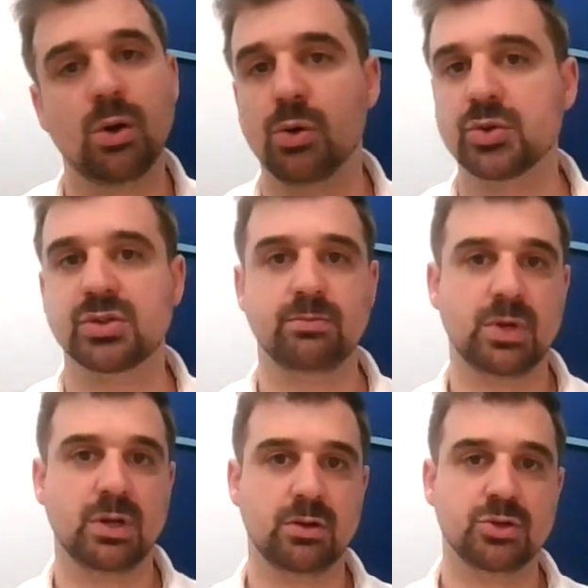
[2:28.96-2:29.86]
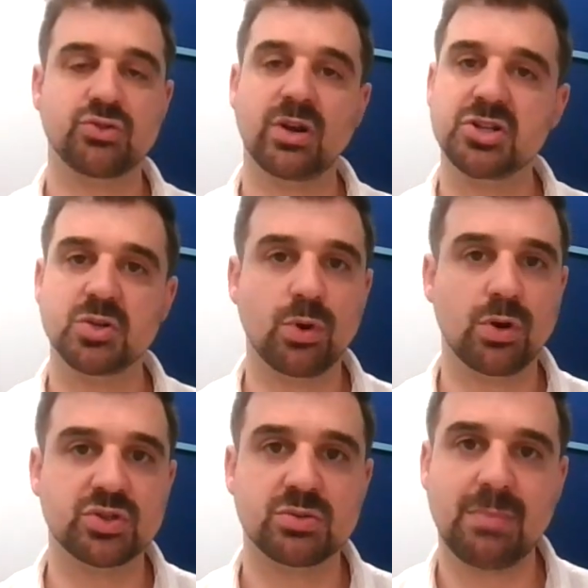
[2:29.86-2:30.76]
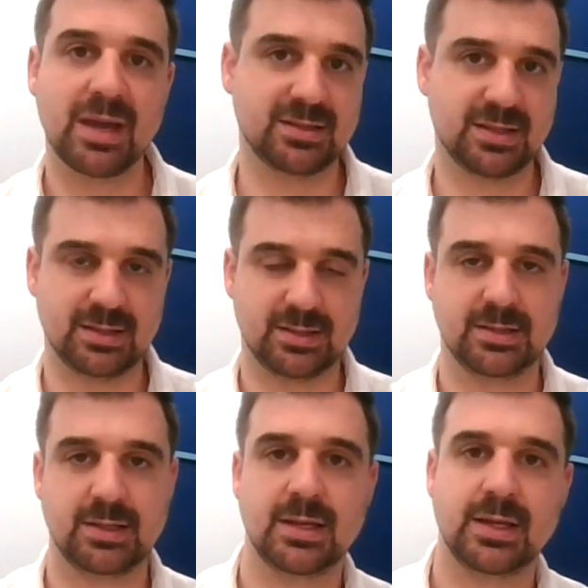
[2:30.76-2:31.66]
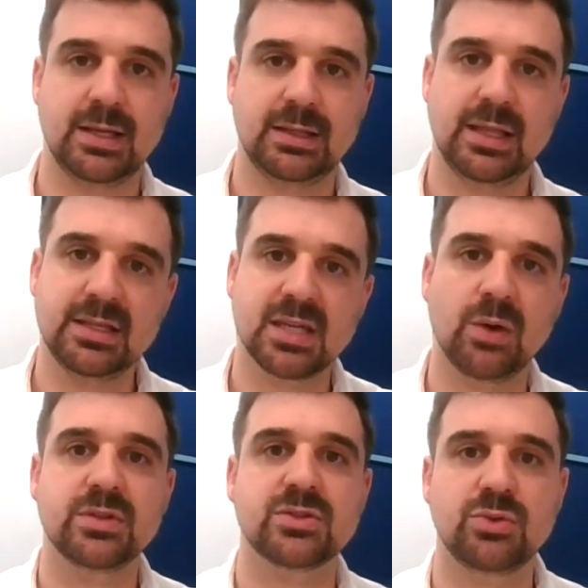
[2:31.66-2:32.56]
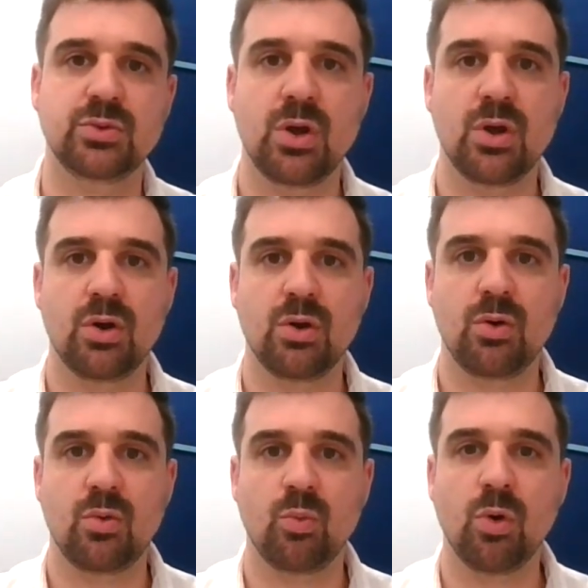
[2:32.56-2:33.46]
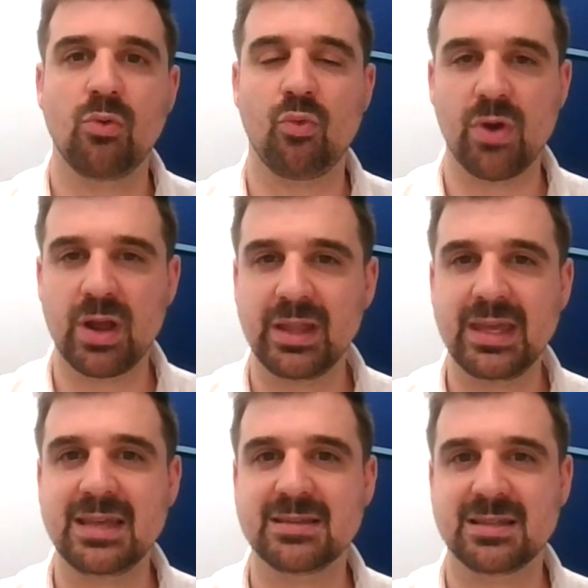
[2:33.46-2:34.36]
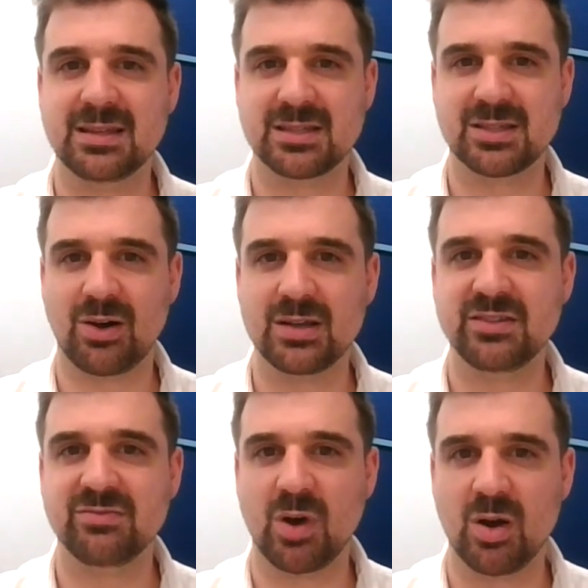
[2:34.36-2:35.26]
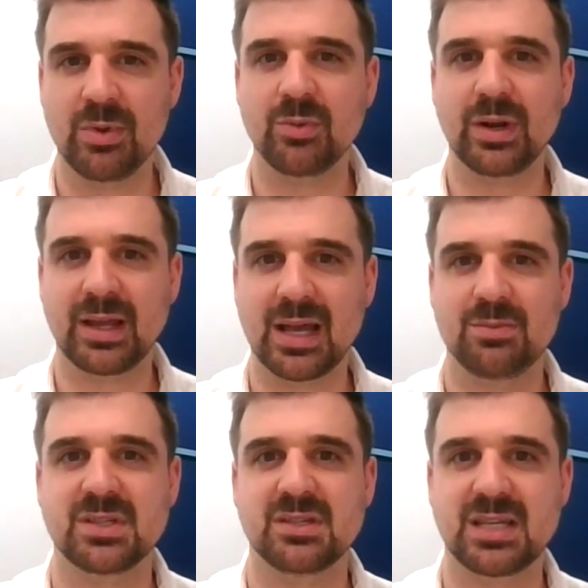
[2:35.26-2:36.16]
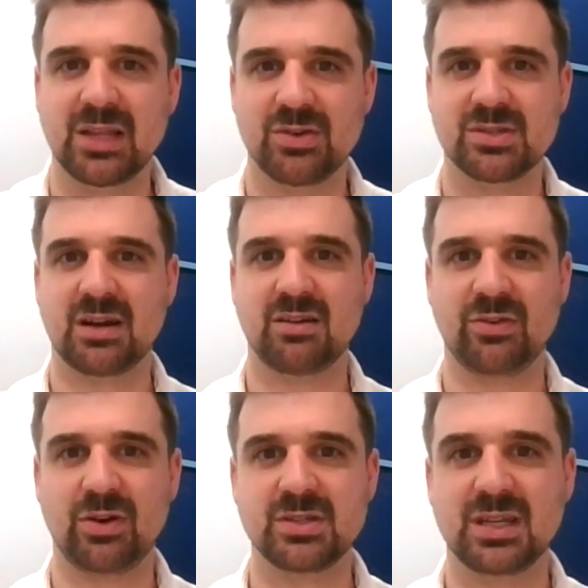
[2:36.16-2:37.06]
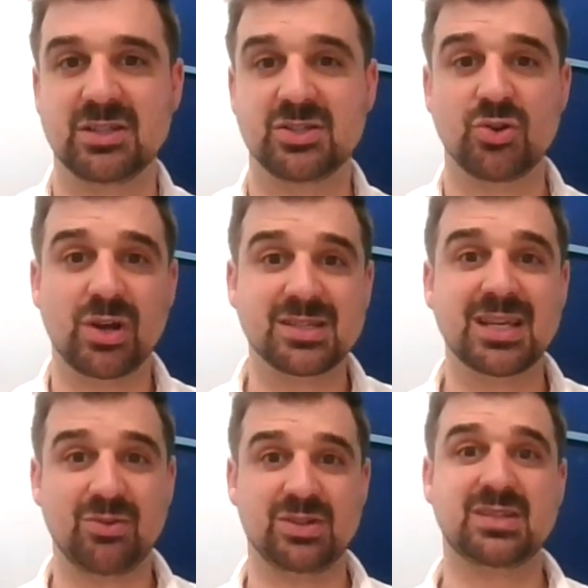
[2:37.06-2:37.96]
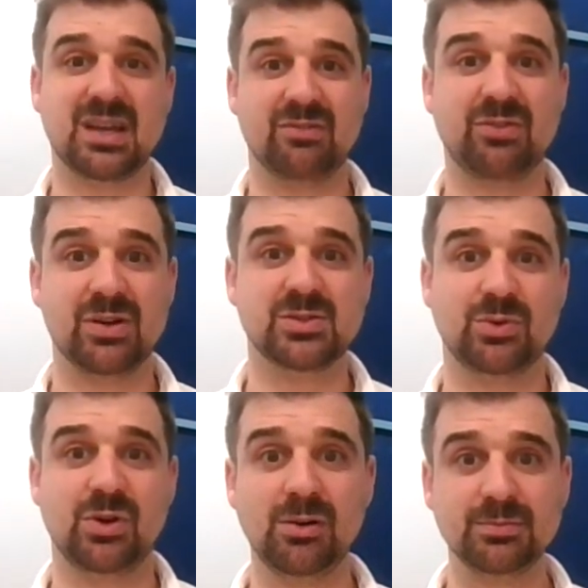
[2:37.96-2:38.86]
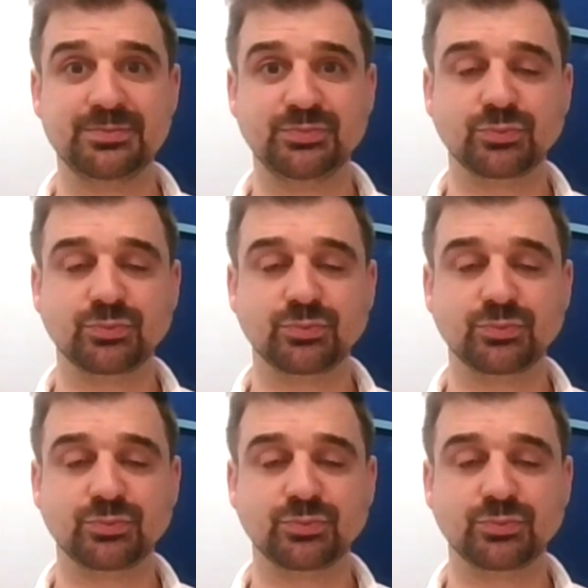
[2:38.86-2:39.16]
Awesome. Strategy works, makes sense. Let's go into what really is the decisive moment when it comes to salary sacrificing and should I salary sacrifice or not?